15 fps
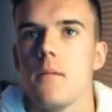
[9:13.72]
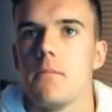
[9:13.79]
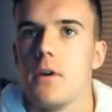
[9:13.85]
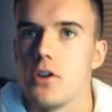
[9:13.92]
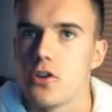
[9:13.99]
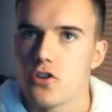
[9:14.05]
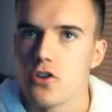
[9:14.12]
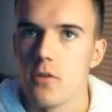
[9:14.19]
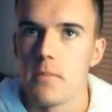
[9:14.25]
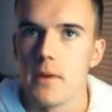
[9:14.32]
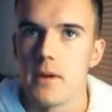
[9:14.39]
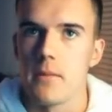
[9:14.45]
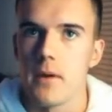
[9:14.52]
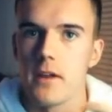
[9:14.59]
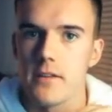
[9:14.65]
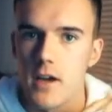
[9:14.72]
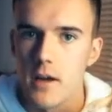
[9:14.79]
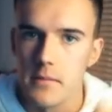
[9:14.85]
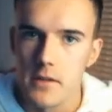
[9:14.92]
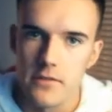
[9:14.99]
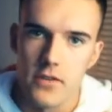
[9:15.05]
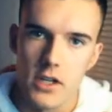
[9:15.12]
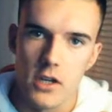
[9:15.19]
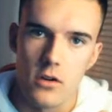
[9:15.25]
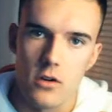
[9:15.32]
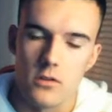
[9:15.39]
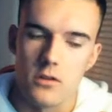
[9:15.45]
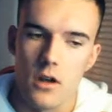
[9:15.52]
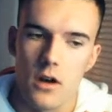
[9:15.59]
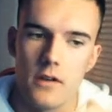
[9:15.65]
It should be by the time this video
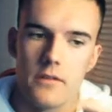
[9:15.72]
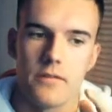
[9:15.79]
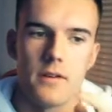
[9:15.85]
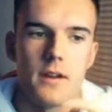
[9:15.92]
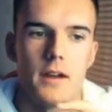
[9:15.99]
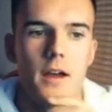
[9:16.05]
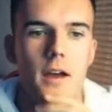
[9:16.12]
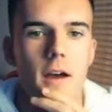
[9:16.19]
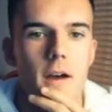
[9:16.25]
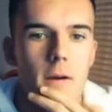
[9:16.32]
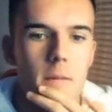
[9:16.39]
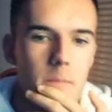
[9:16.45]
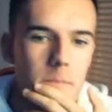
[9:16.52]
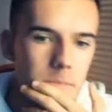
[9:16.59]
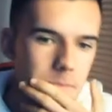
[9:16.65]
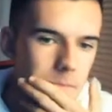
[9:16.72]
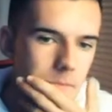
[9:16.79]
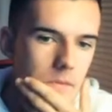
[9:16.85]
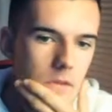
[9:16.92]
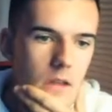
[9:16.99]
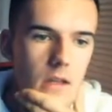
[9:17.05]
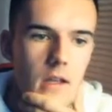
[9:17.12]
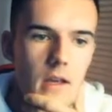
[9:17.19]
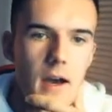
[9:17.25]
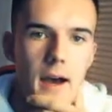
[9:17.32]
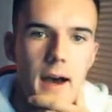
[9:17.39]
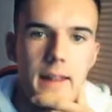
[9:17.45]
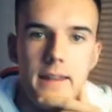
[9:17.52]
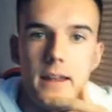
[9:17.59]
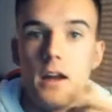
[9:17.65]
goes live. And
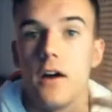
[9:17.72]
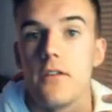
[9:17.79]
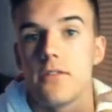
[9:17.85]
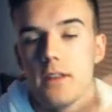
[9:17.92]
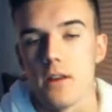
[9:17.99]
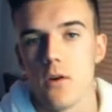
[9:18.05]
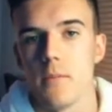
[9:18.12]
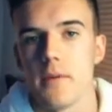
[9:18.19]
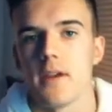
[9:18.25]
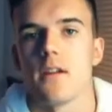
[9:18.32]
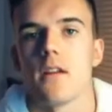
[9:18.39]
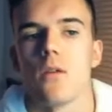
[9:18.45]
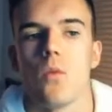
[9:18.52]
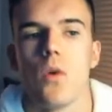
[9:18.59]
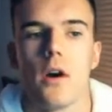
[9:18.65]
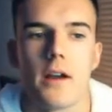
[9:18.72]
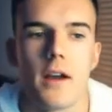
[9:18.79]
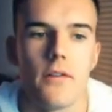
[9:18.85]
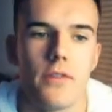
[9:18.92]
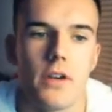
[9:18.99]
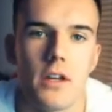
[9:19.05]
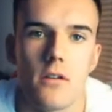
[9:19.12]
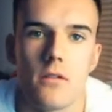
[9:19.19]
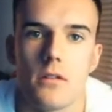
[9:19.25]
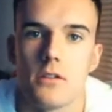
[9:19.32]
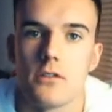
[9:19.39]
then after that will be another workout video.